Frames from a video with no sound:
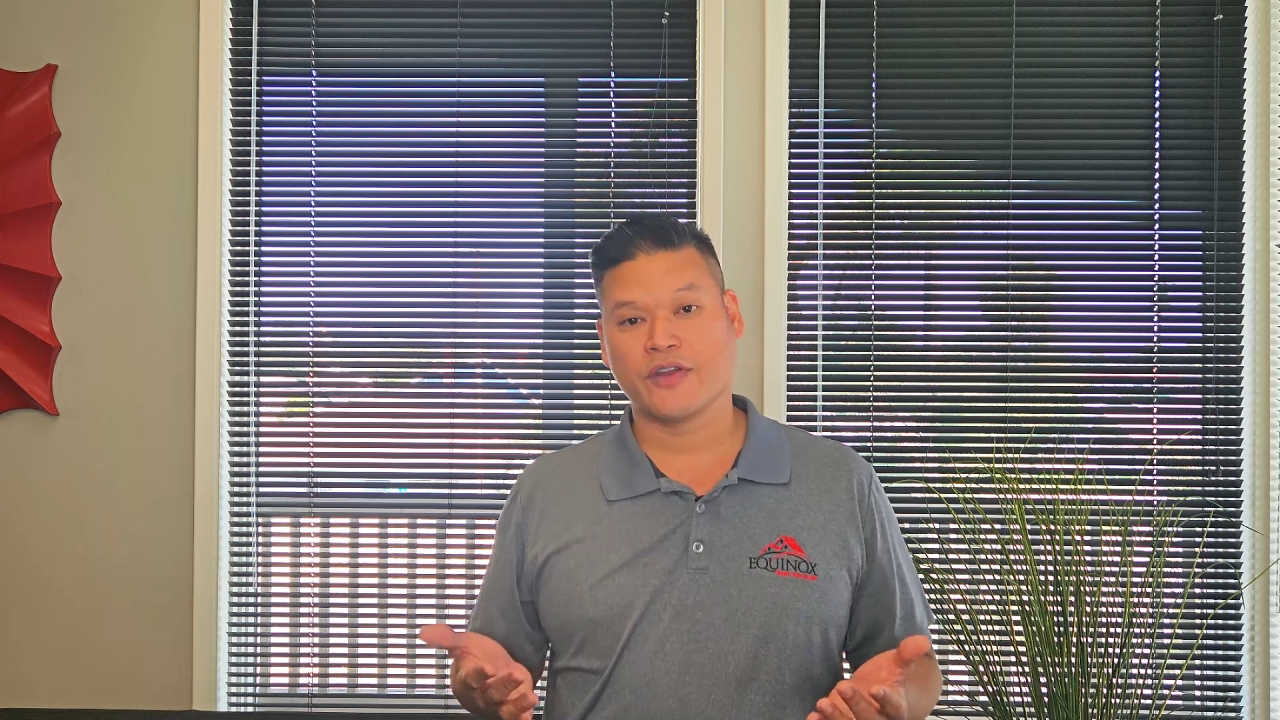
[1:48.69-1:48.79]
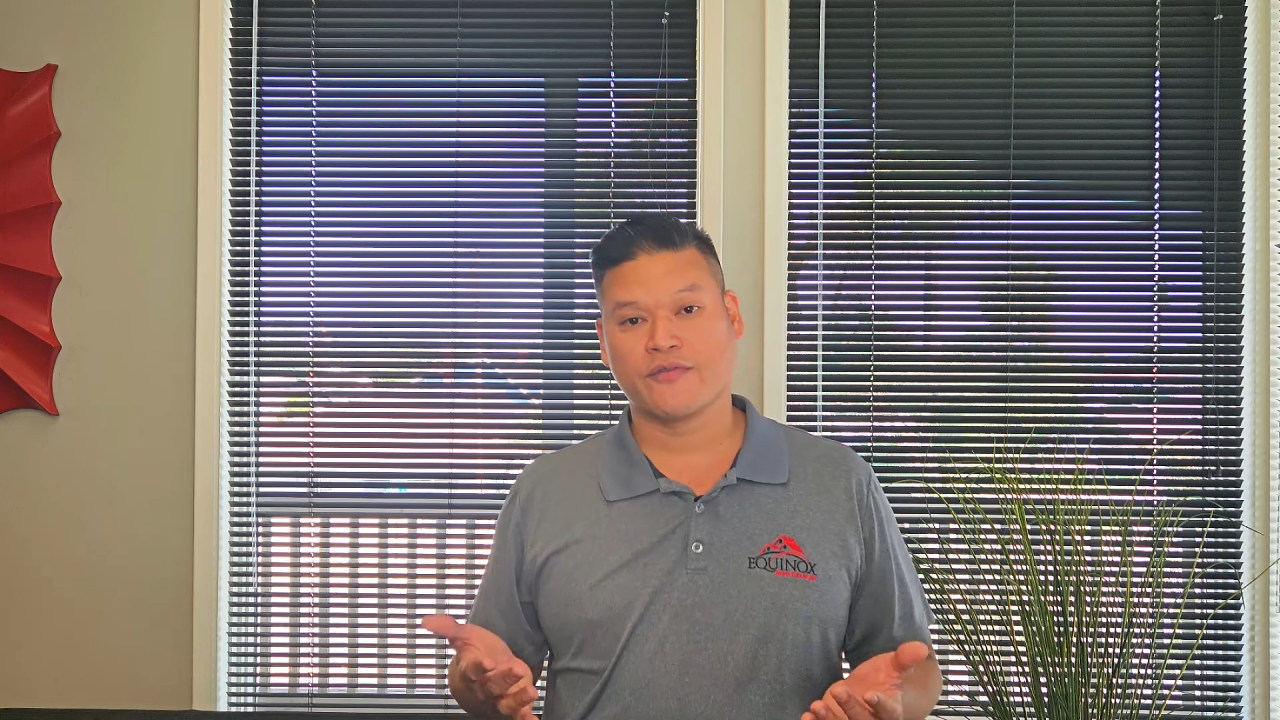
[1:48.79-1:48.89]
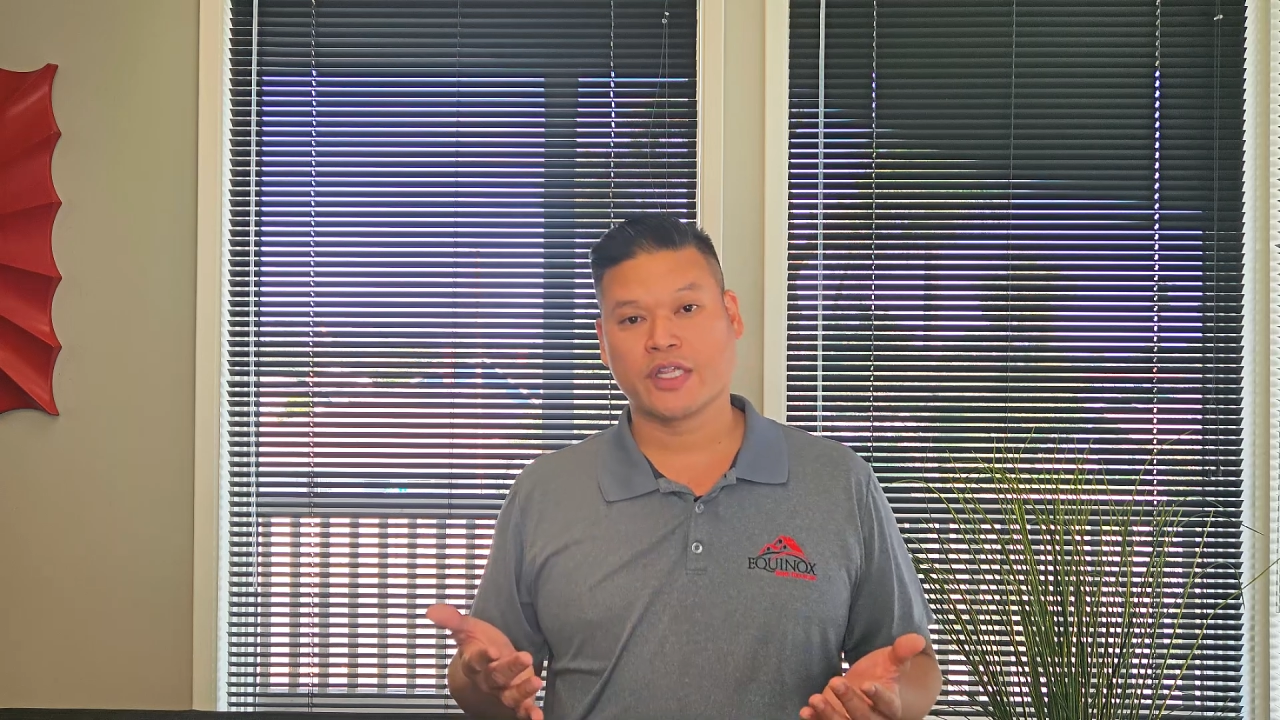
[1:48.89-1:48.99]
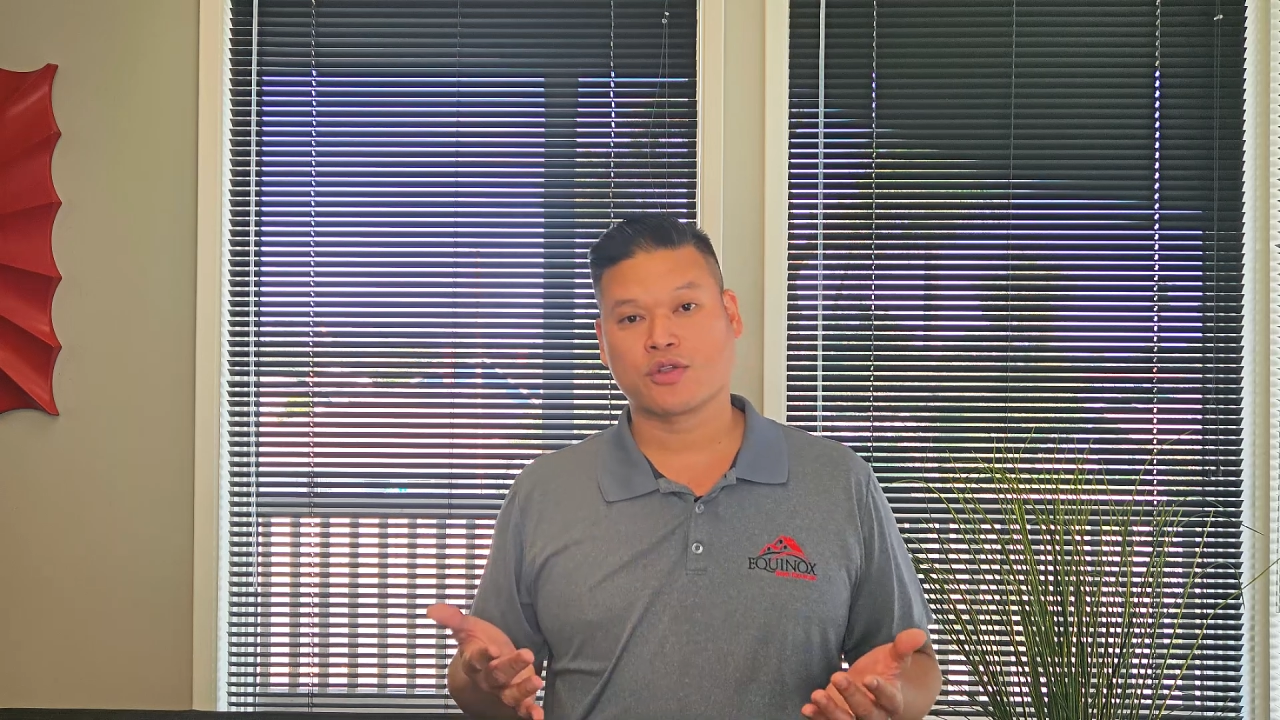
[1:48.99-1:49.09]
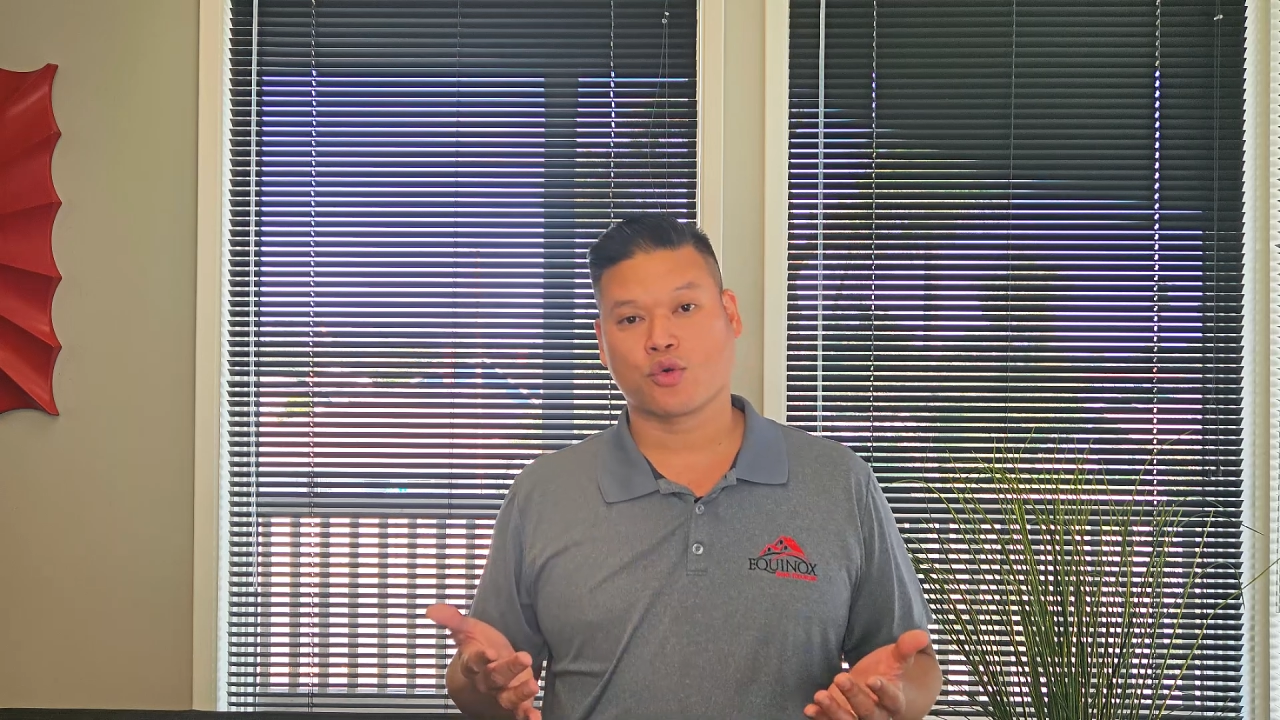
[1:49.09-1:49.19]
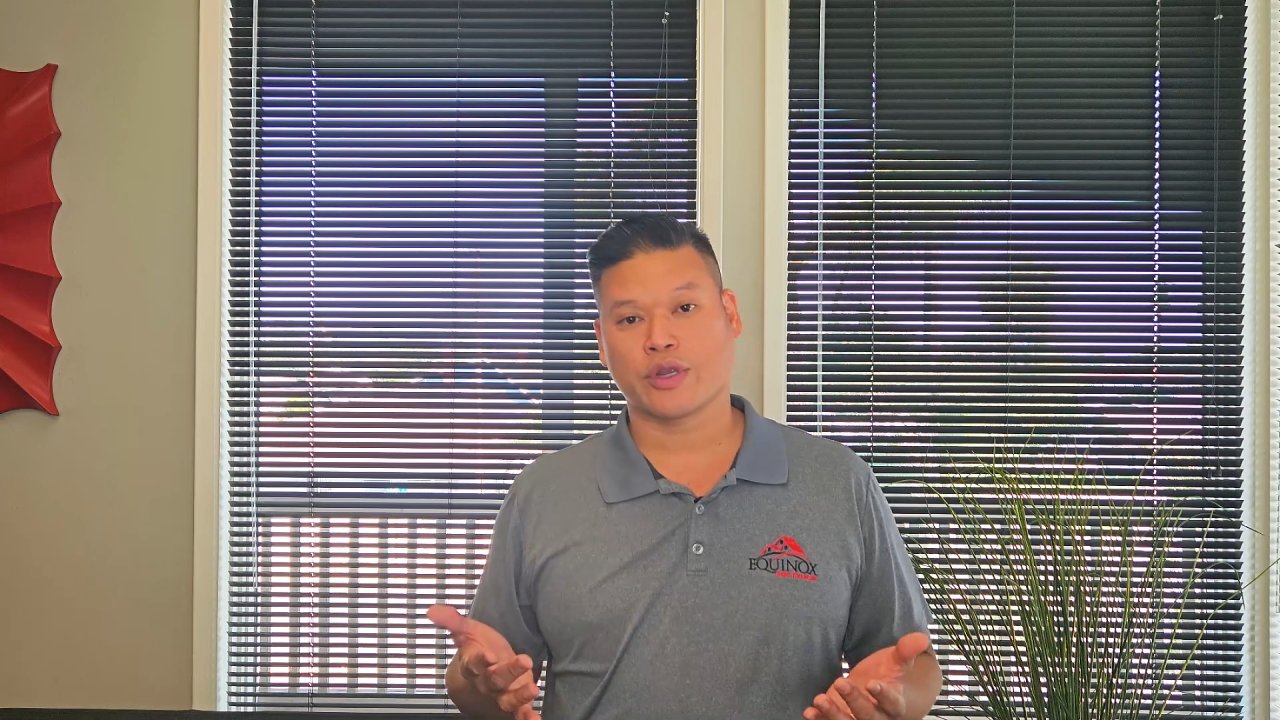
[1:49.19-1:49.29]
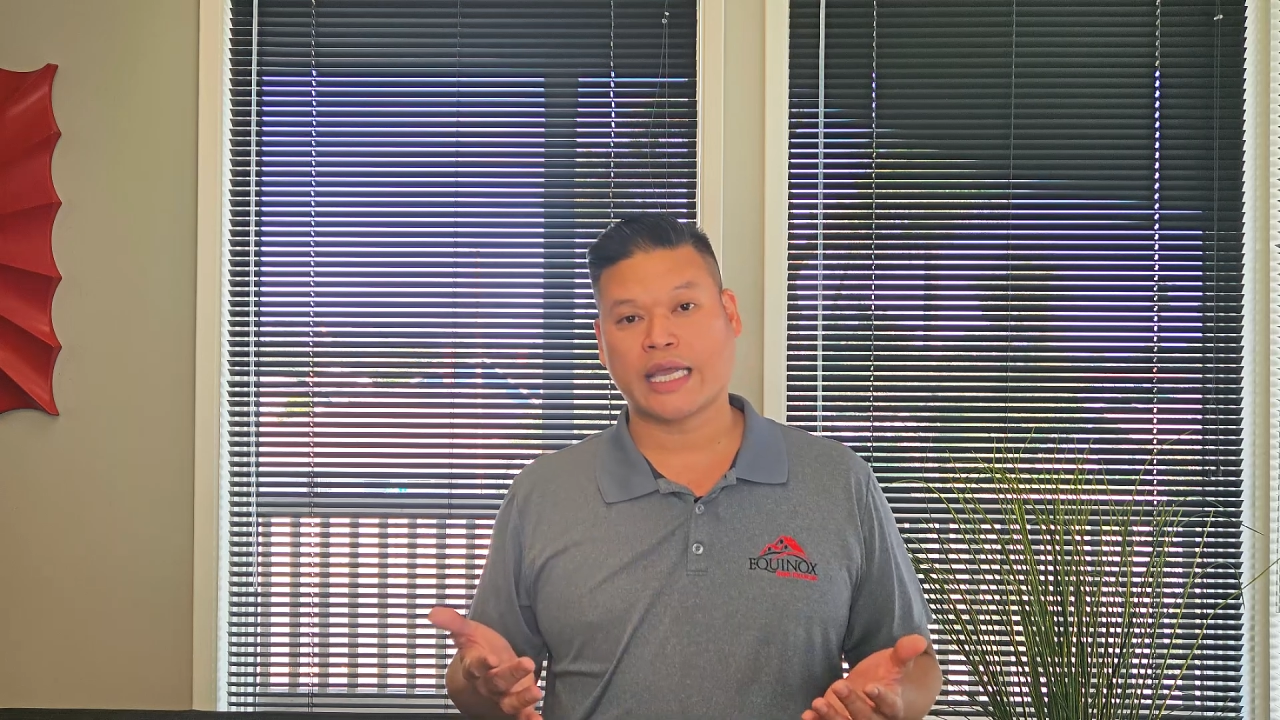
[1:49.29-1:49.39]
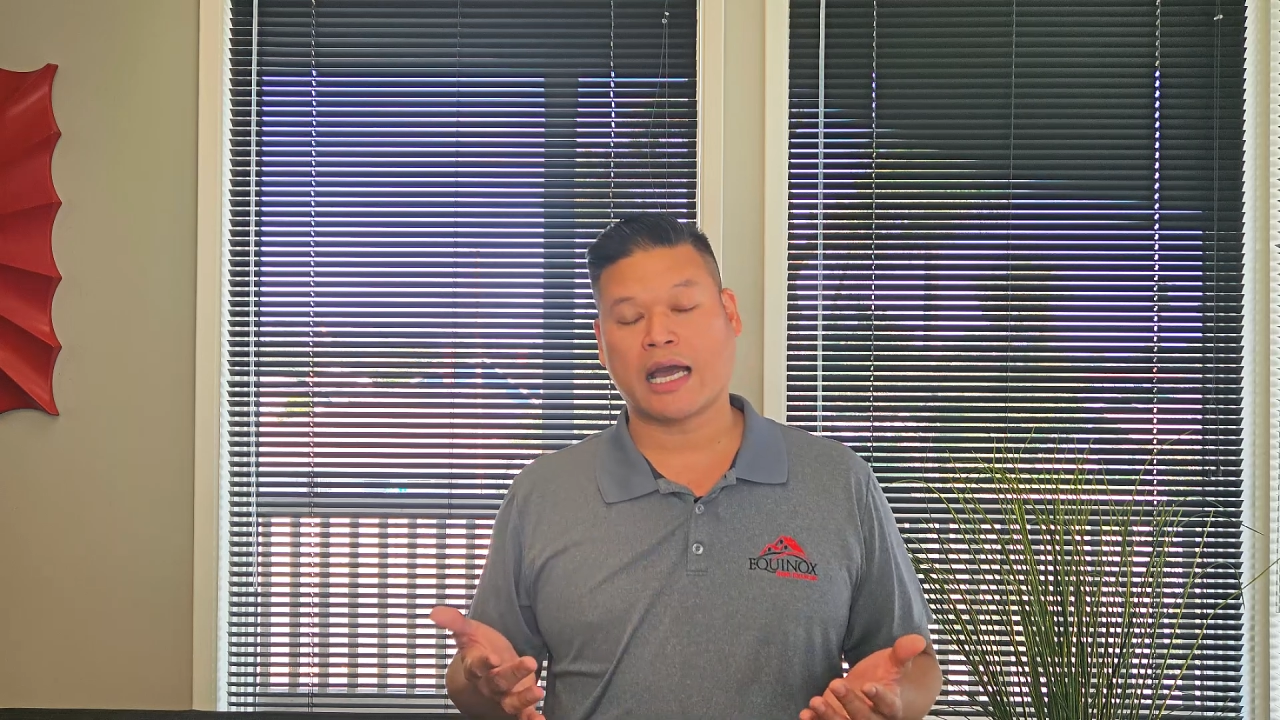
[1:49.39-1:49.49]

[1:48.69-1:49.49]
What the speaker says: inventory